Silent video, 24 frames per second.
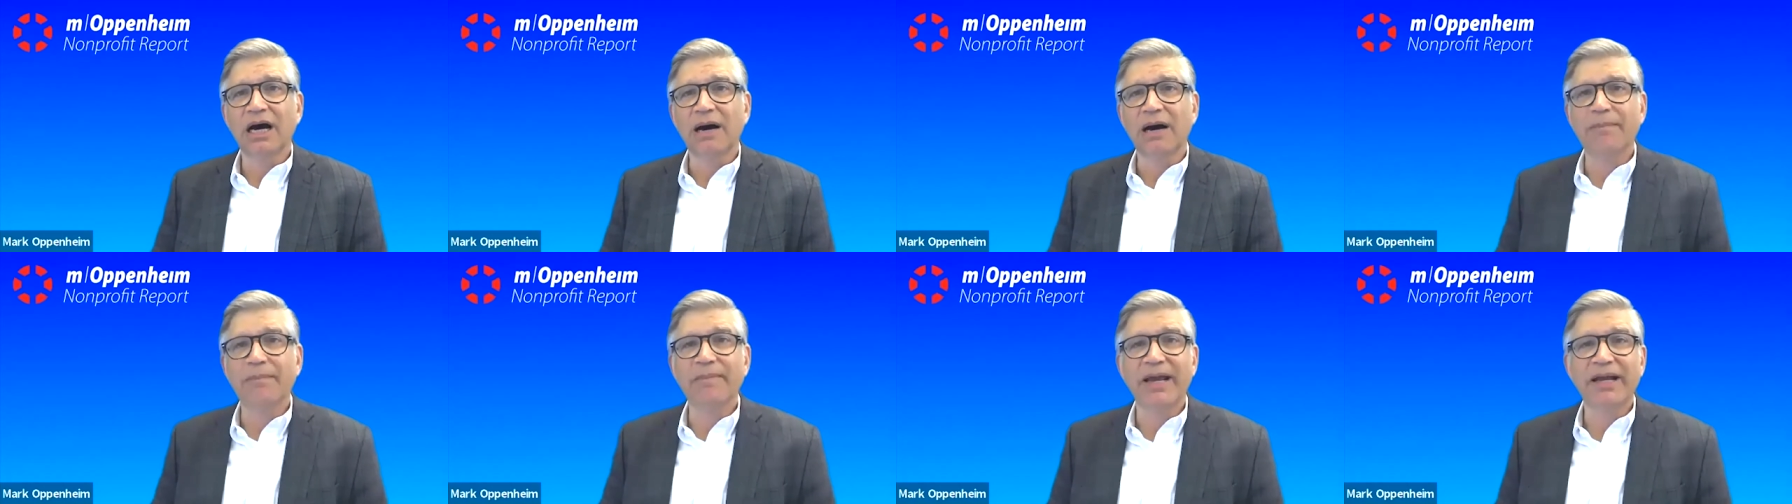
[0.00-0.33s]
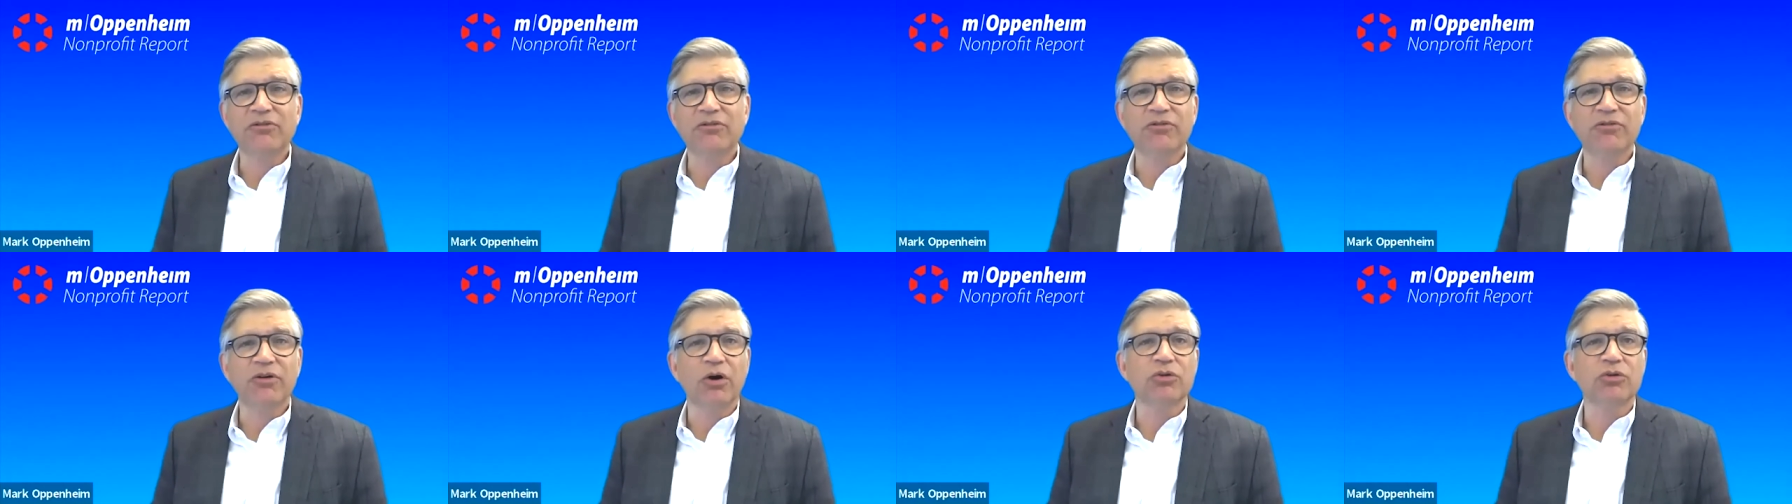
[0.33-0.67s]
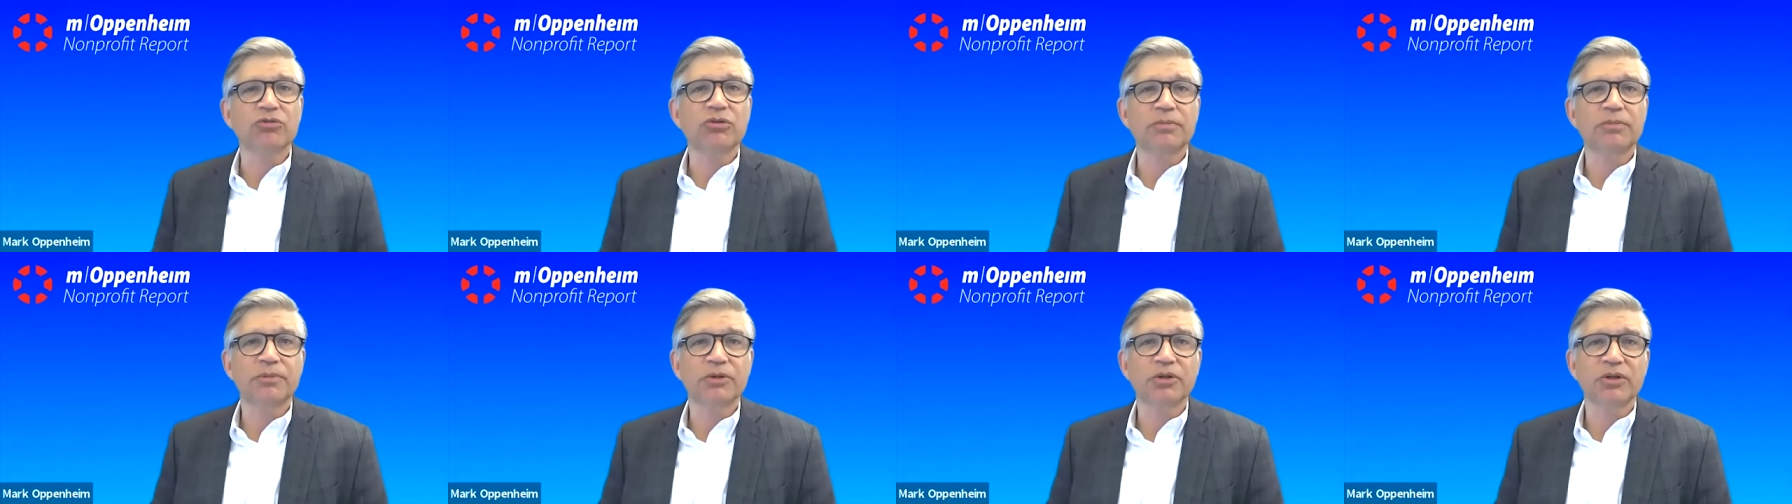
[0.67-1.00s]
made
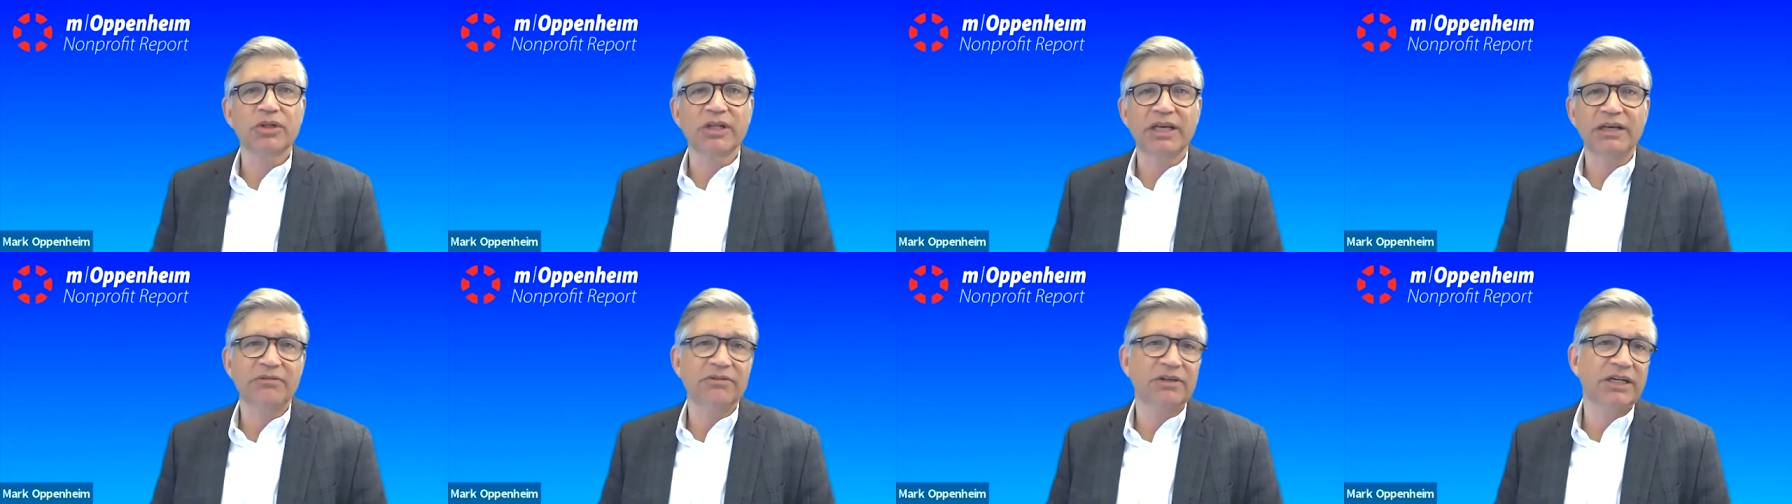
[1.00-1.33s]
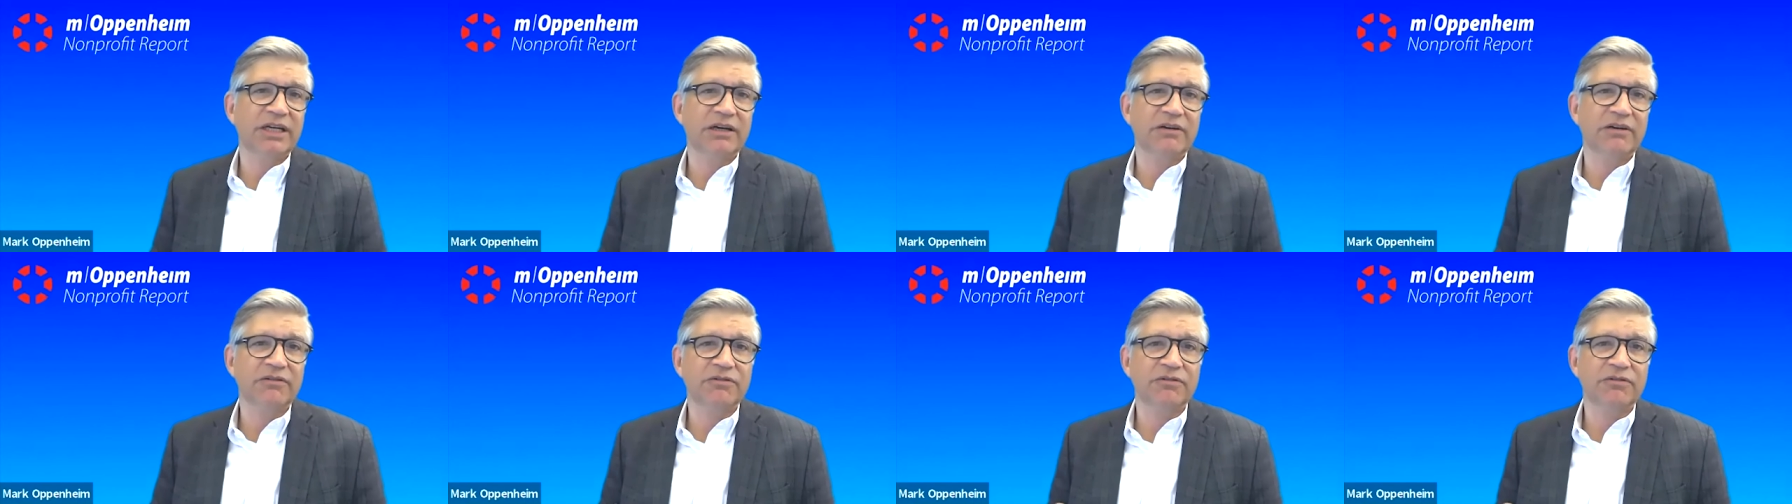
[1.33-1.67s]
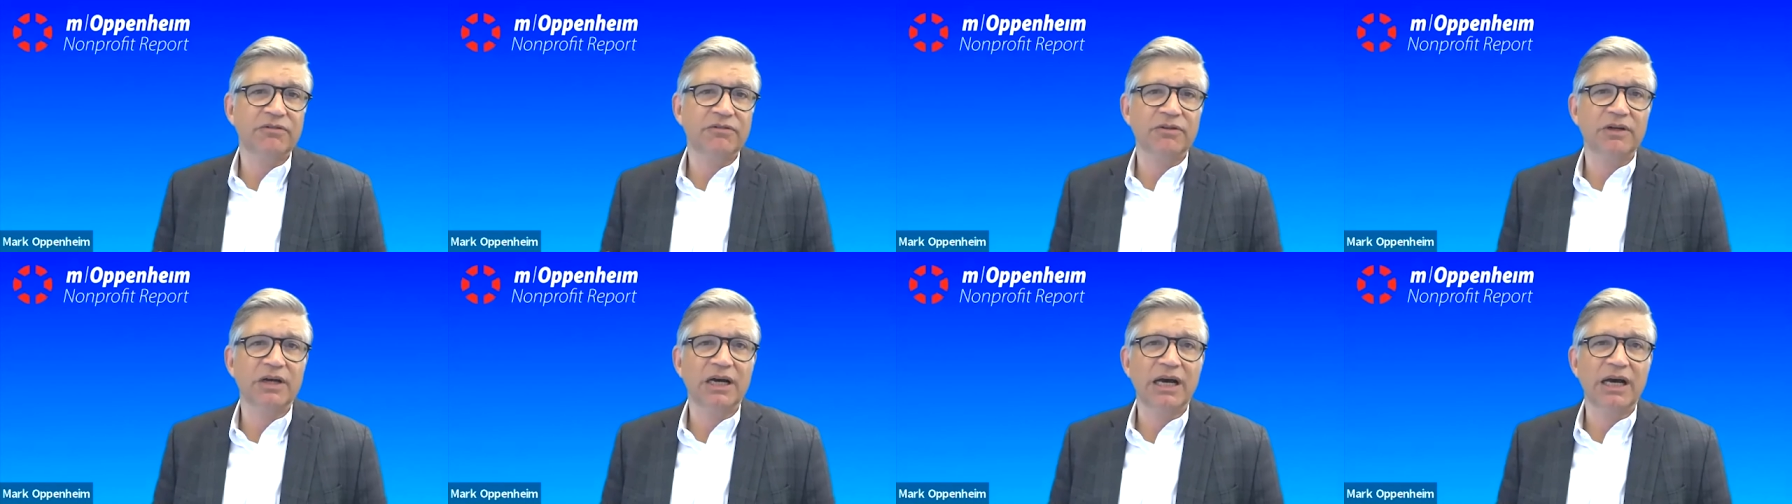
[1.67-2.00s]
vulnerable, even if
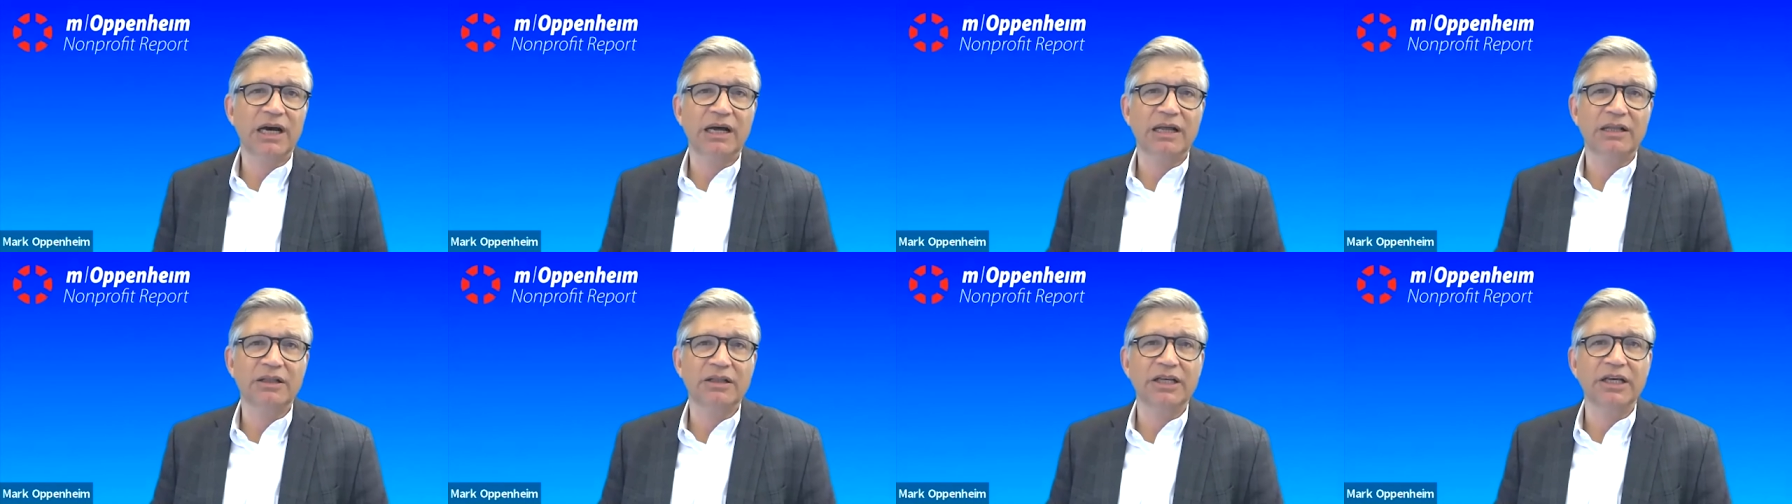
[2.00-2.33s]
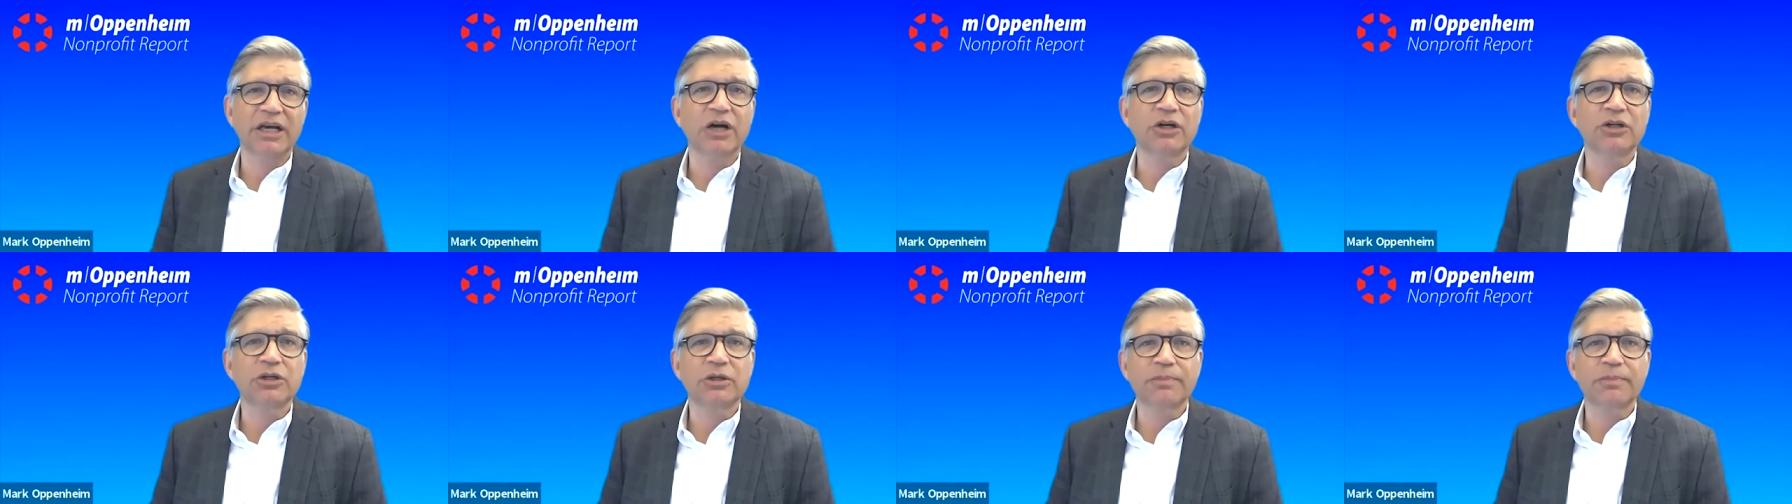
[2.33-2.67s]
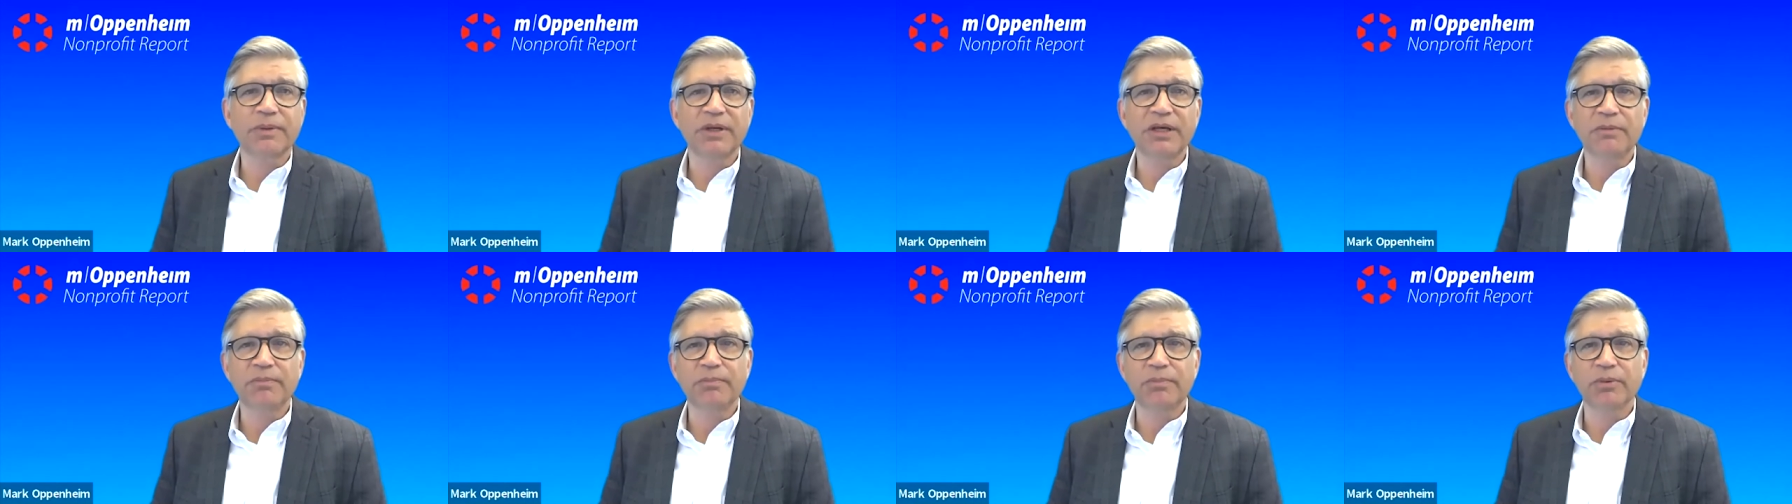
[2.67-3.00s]
the younger
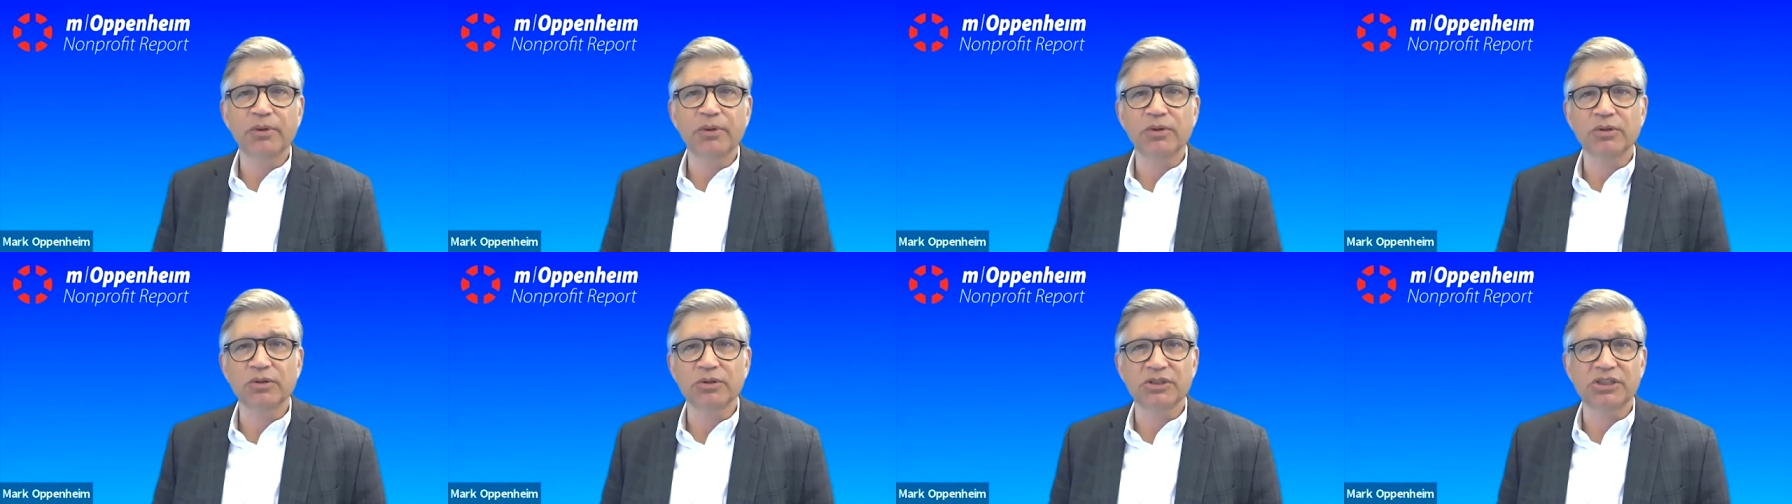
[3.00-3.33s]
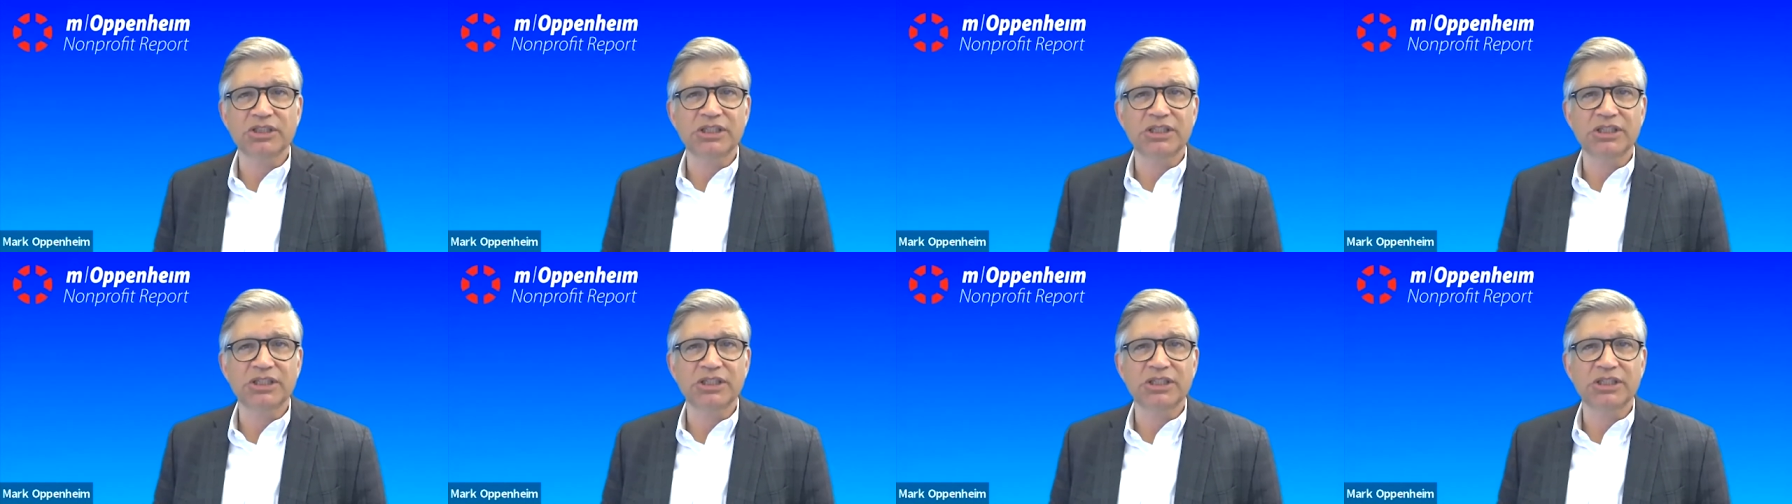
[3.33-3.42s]
people